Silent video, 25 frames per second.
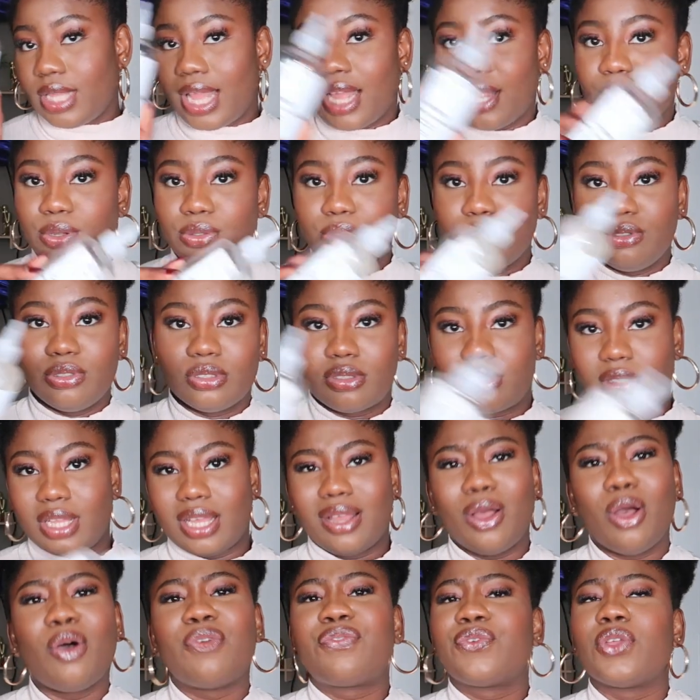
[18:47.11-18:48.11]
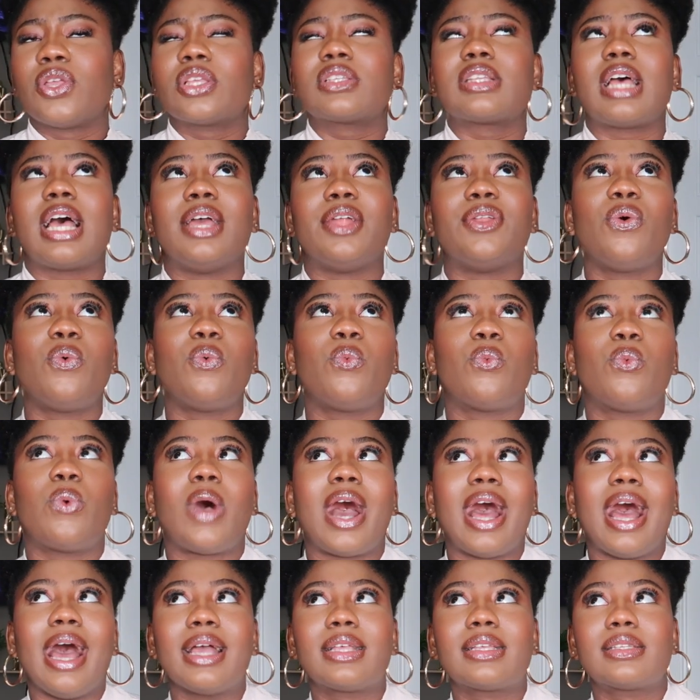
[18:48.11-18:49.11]
I don't use, obviously I don't
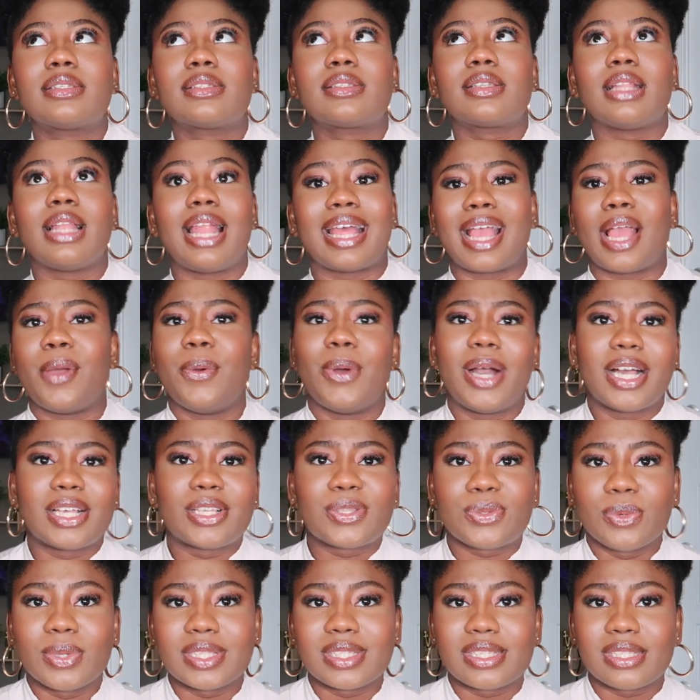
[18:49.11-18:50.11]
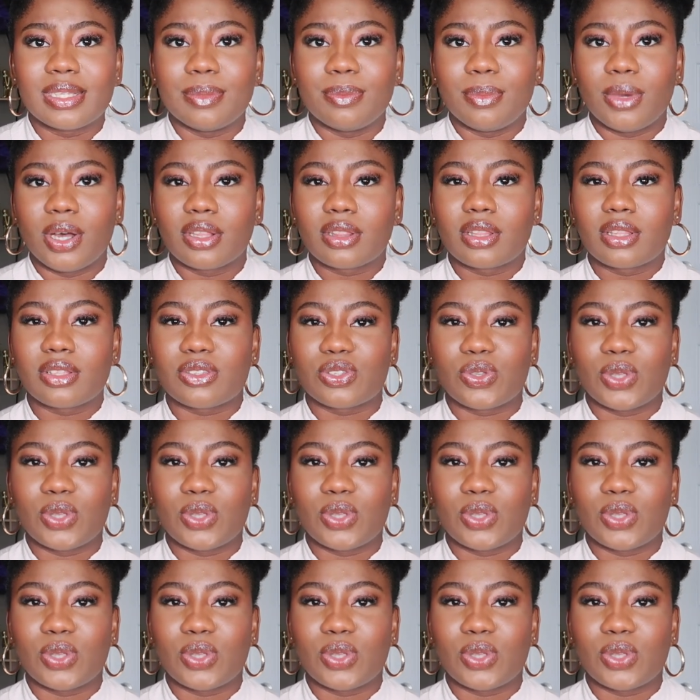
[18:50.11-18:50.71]
wax, like I wax once a month,